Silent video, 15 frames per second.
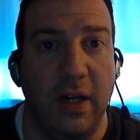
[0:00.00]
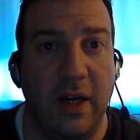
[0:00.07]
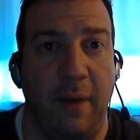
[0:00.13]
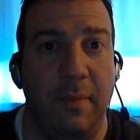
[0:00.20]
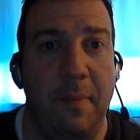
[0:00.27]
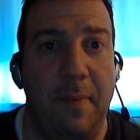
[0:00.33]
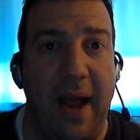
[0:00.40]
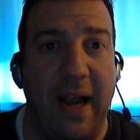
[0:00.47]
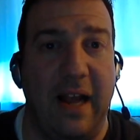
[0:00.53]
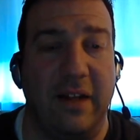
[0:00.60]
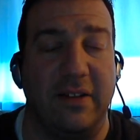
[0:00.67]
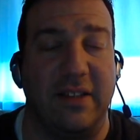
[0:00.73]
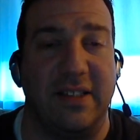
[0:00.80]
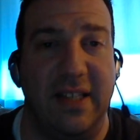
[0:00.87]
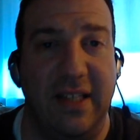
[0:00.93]
coming back
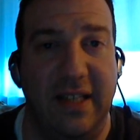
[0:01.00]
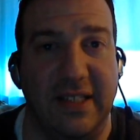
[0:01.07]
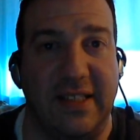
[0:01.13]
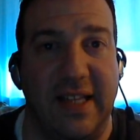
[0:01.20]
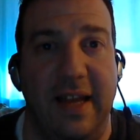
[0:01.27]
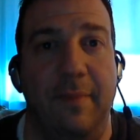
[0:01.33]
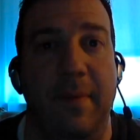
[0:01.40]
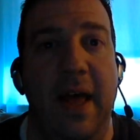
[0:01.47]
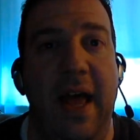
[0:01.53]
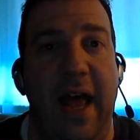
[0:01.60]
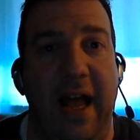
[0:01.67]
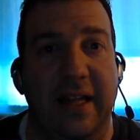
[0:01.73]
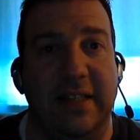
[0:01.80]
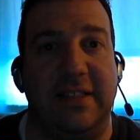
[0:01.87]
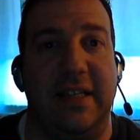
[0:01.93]
out to see this team
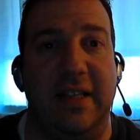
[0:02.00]
and